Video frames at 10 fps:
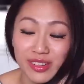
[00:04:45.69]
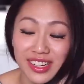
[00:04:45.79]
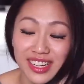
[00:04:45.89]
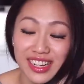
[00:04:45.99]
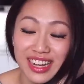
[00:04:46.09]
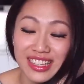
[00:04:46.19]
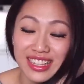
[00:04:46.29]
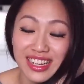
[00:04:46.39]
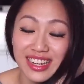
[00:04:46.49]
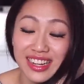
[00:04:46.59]

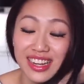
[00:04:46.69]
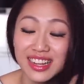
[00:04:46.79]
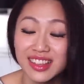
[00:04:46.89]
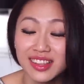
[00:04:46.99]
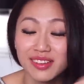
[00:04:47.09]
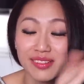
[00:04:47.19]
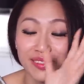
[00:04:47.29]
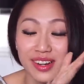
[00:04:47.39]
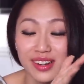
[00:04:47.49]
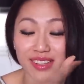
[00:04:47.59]
thing in the
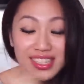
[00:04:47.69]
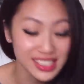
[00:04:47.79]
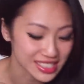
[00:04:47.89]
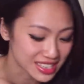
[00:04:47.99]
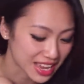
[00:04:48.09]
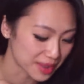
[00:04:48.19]
world. This is